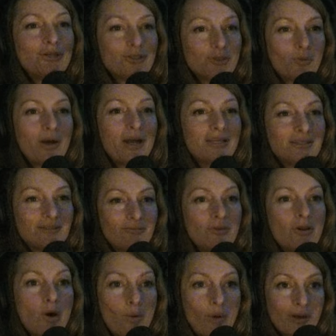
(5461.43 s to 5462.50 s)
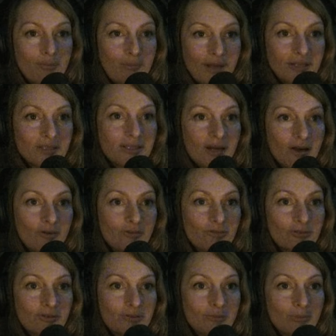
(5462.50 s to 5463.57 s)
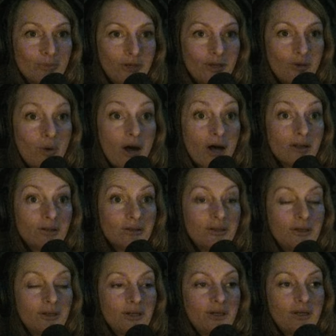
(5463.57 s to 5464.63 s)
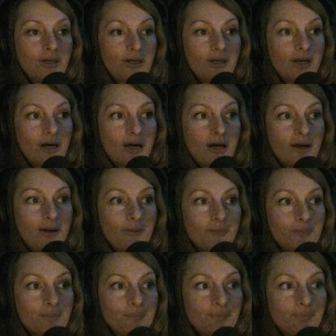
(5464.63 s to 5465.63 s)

ways of knowing myself pretty mm-hmm. well. Mm-hmm um,